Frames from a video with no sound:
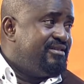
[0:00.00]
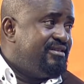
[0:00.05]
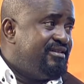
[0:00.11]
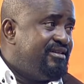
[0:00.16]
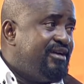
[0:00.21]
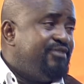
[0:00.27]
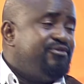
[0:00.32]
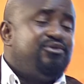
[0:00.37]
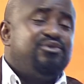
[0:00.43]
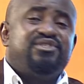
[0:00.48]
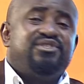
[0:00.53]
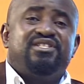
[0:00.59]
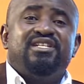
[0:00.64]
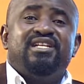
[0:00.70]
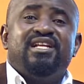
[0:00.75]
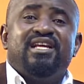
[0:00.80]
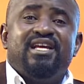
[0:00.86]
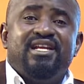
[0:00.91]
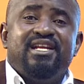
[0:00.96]
I've not
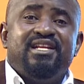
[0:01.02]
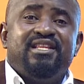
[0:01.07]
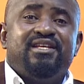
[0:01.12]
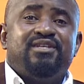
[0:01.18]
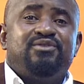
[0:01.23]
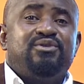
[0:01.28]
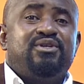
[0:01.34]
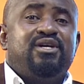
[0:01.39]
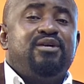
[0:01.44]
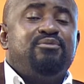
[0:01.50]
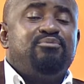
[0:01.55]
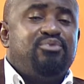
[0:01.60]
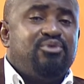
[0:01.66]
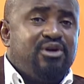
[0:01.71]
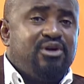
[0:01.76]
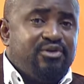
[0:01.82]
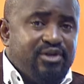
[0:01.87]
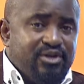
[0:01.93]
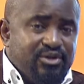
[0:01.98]
seen any that we can
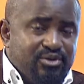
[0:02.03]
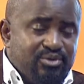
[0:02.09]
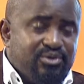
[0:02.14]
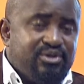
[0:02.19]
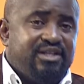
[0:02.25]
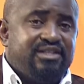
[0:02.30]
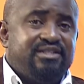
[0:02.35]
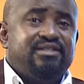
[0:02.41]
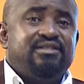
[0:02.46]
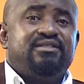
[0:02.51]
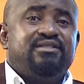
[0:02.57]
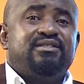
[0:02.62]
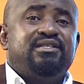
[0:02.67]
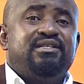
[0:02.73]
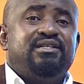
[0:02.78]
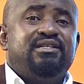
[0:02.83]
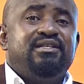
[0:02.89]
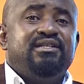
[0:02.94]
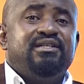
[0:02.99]
proudly look at and
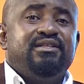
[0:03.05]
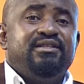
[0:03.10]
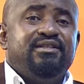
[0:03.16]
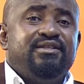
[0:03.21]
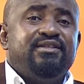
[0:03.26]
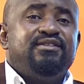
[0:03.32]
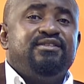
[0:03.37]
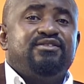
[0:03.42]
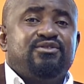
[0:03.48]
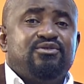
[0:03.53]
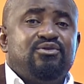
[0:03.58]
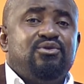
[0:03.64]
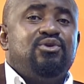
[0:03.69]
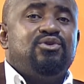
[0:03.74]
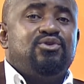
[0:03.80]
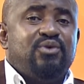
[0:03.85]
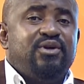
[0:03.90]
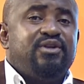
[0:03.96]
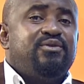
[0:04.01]
say, these
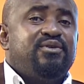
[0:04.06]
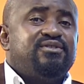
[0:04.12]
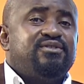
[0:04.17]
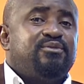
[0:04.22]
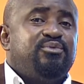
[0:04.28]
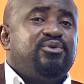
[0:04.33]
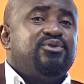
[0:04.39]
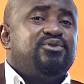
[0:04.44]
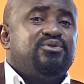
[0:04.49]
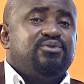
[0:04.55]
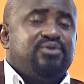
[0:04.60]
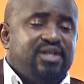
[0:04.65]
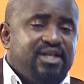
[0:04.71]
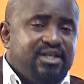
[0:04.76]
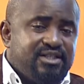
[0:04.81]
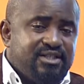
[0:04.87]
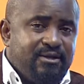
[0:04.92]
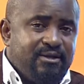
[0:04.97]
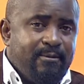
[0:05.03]
got what they were supposed to
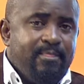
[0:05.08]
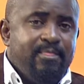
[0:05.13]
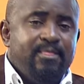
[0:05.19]
get.